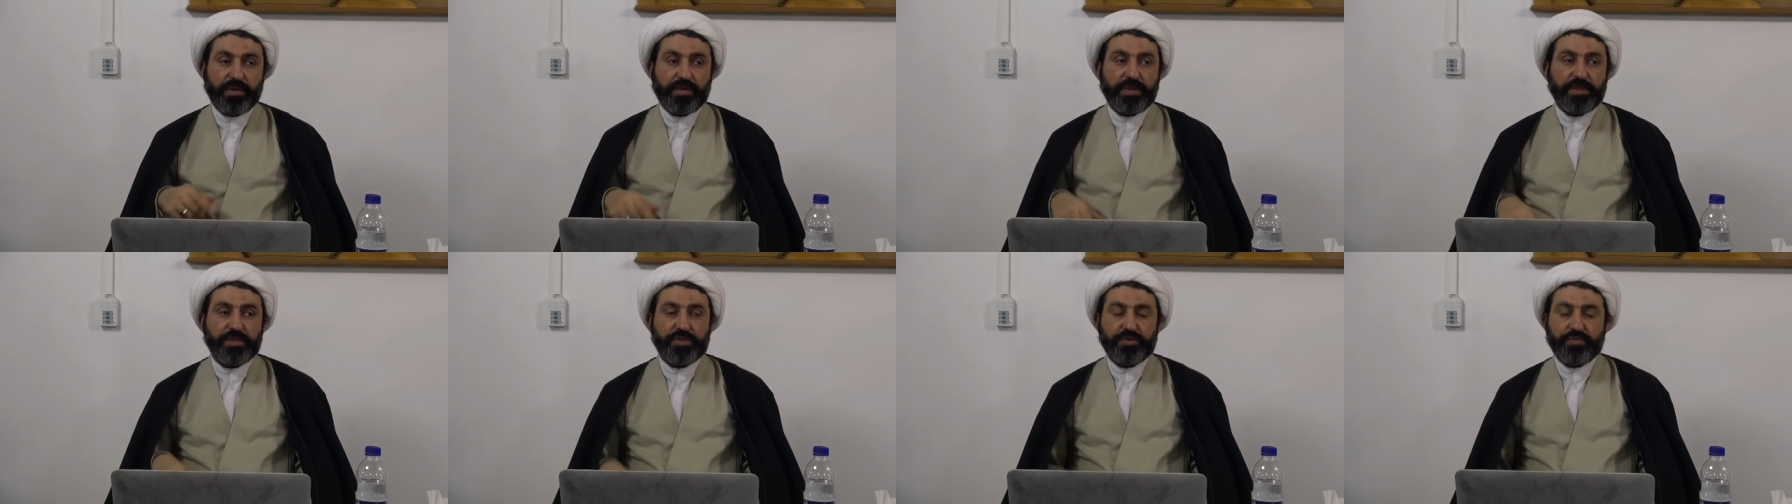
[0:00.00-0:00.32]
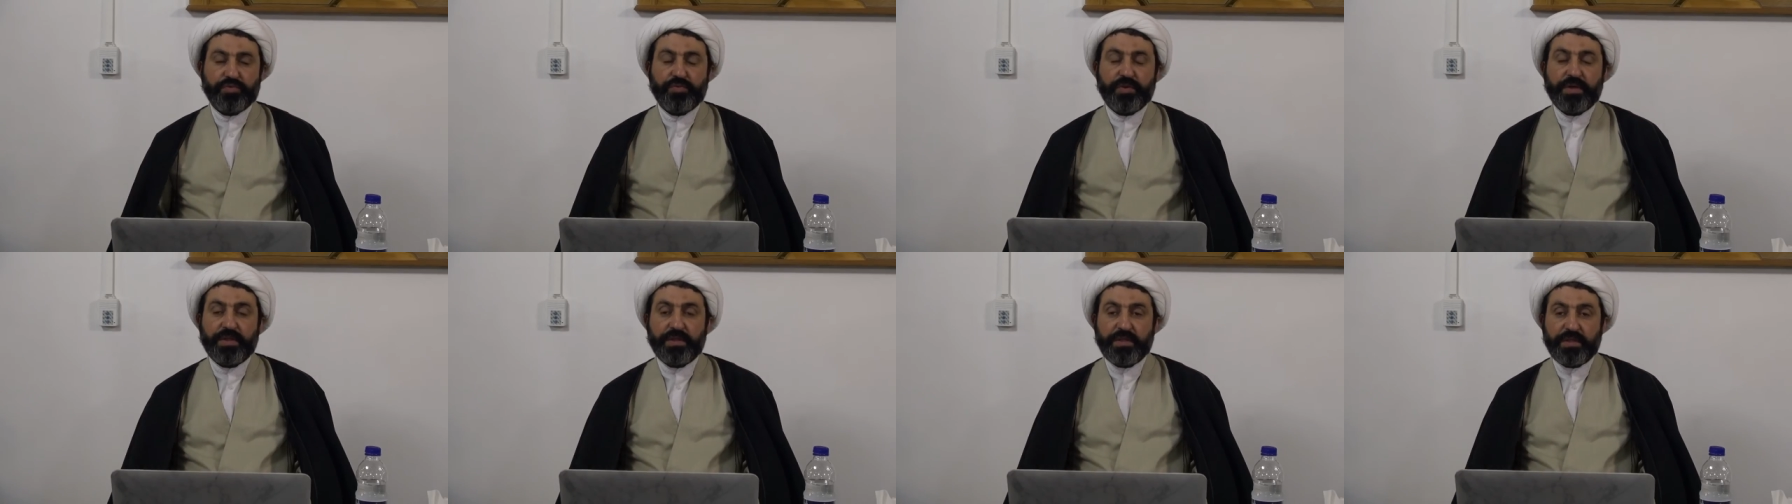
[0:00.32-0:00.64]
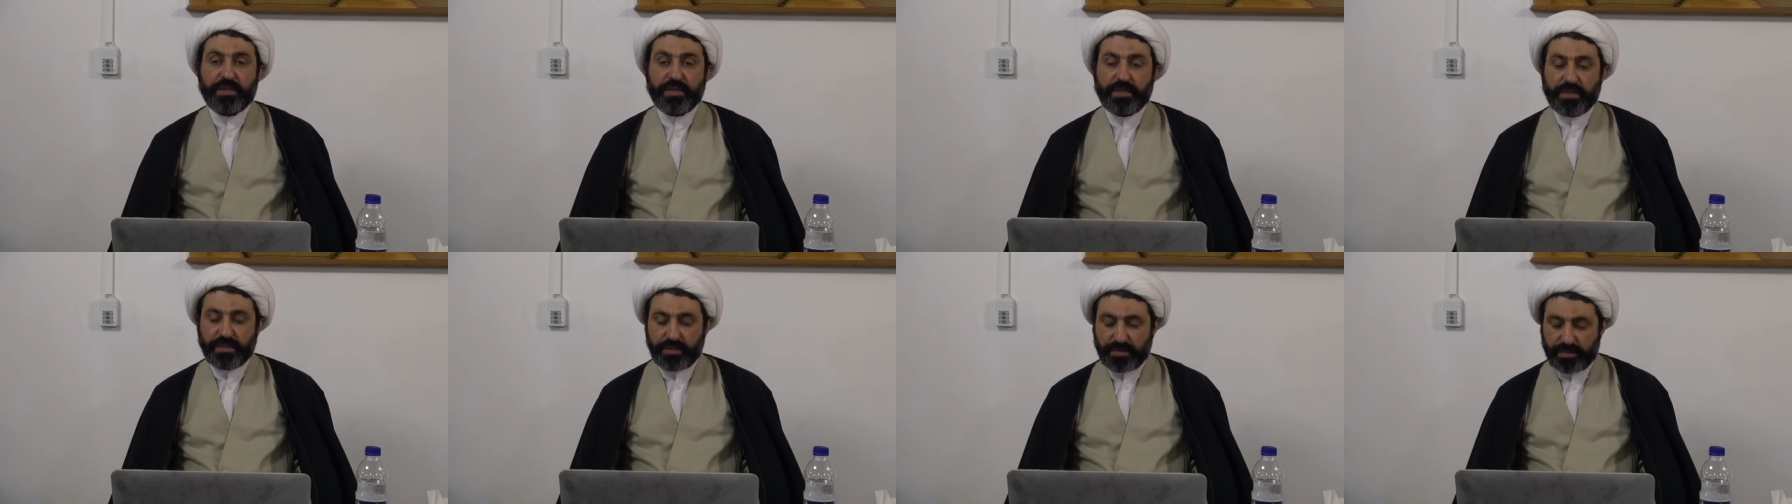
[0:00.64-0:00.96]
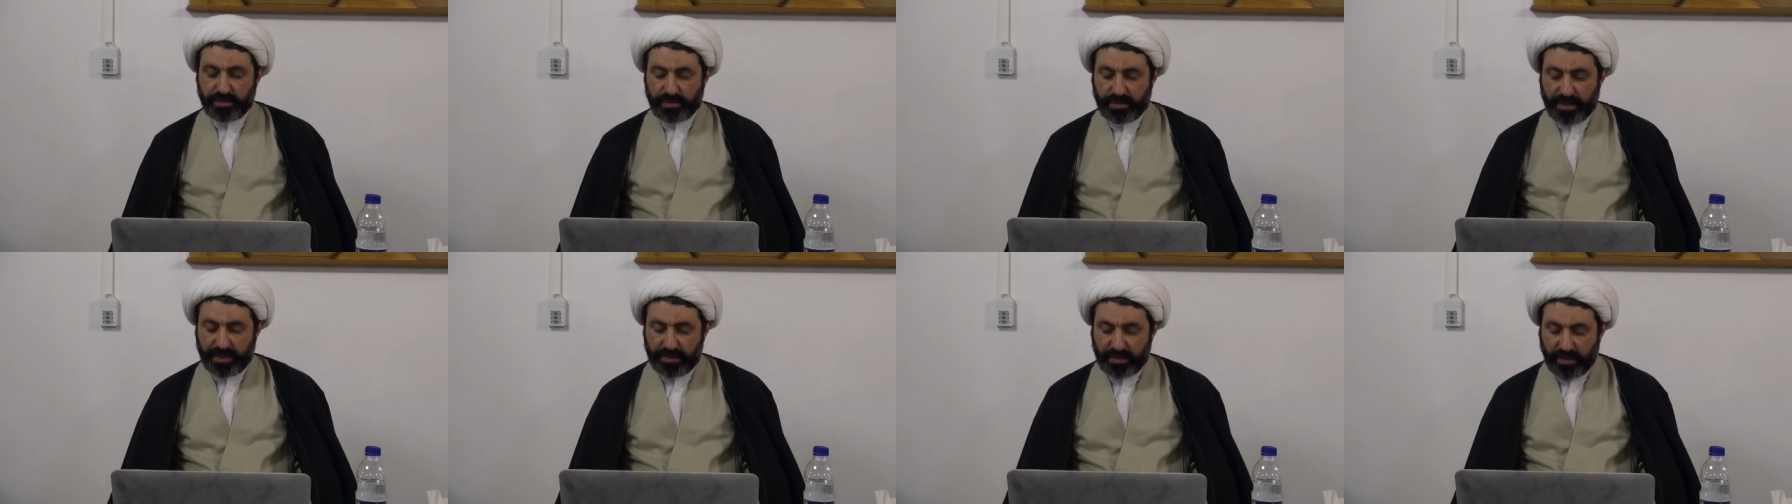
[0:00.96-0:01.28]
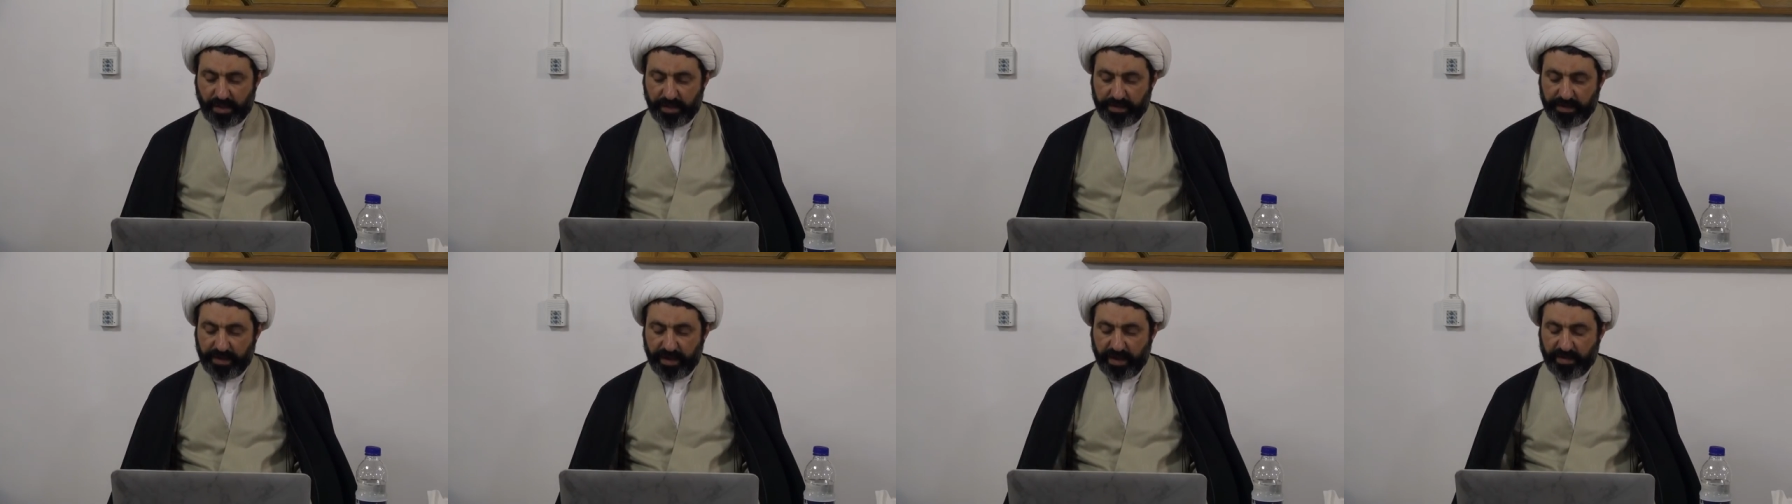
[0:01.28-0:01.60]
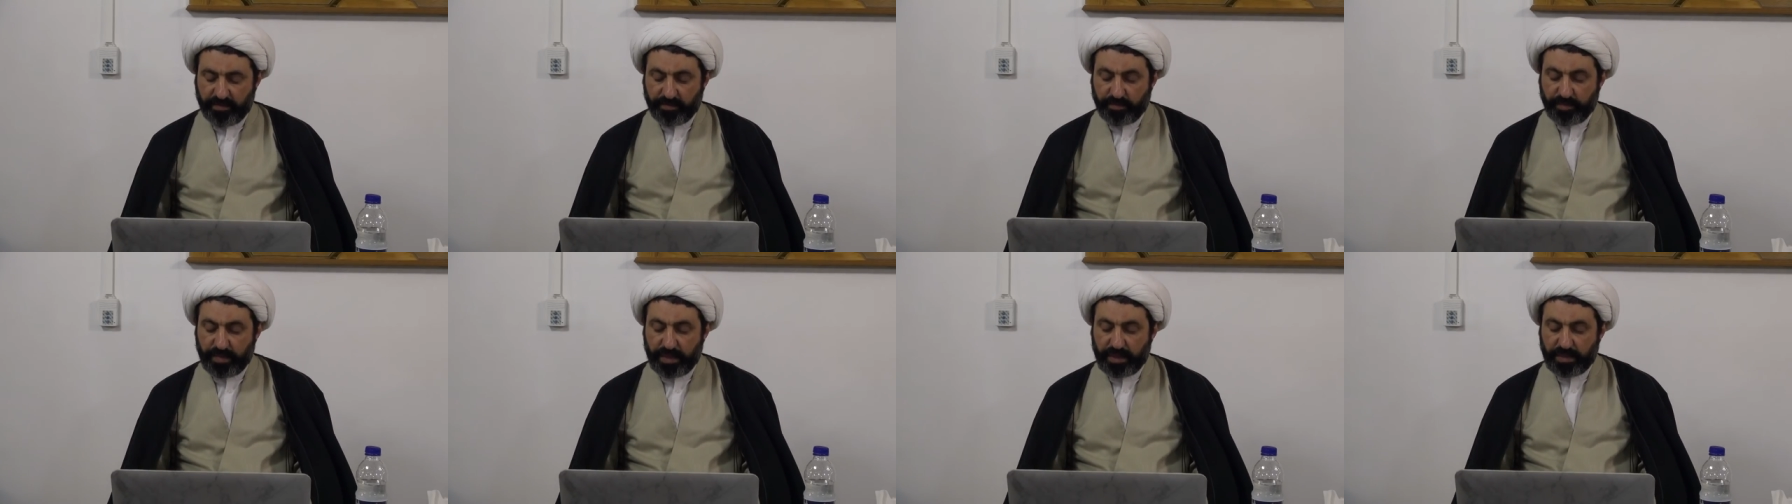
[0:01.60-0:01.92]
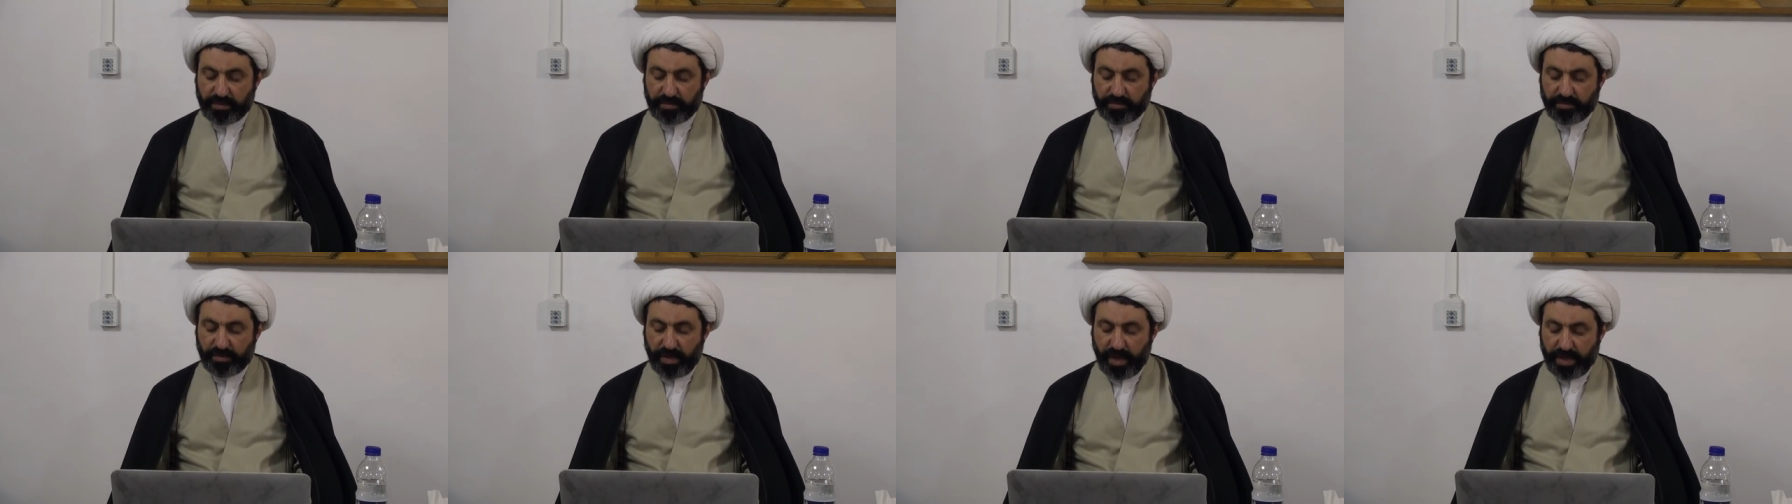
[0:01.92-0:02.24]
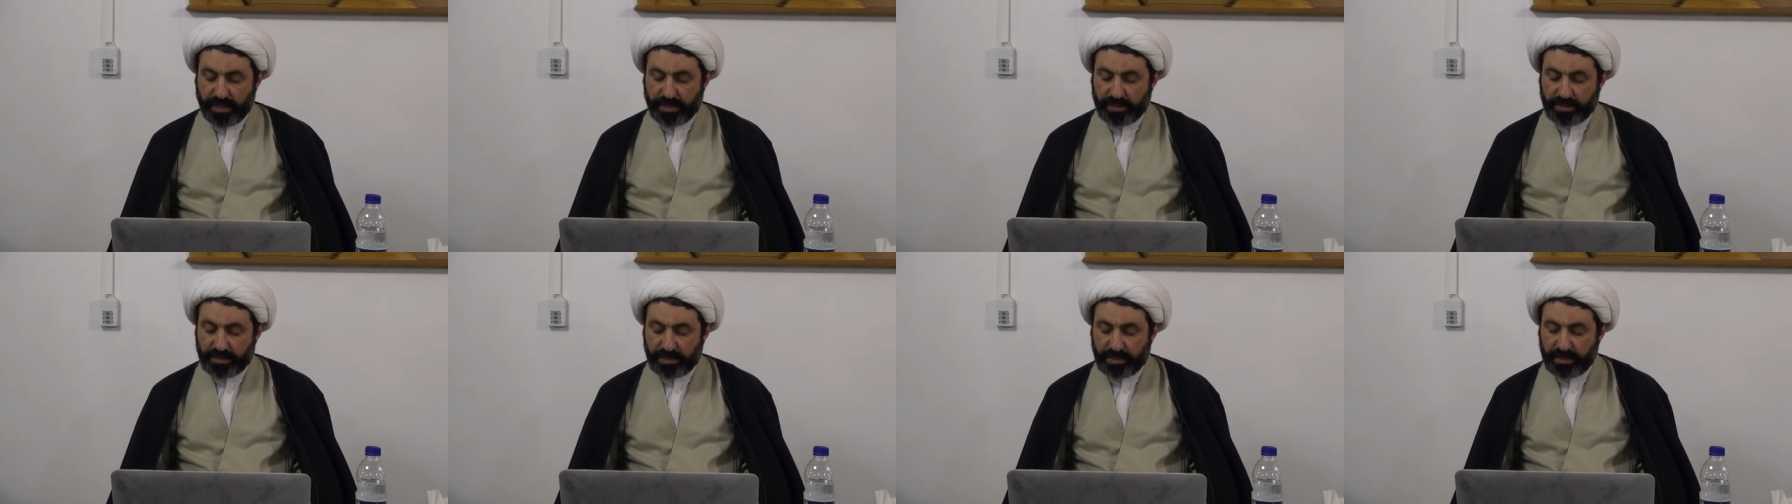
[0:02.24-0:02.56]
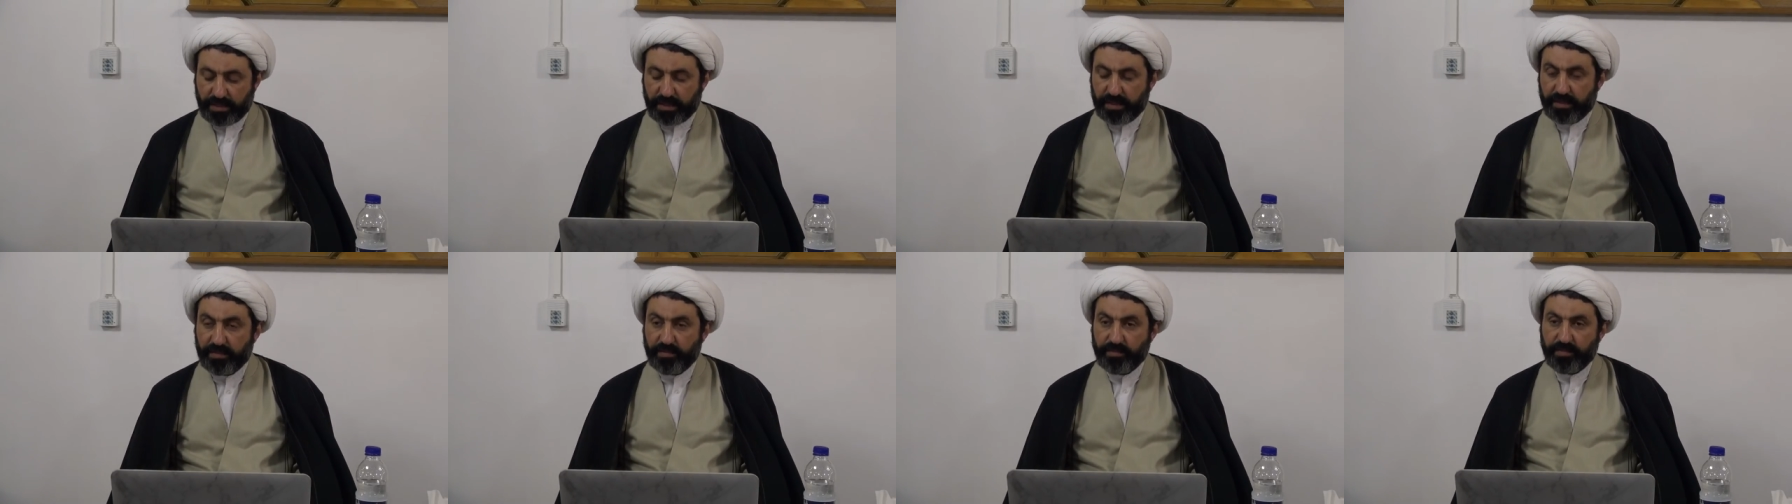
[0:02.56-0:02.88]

these 20 years that I have been writing,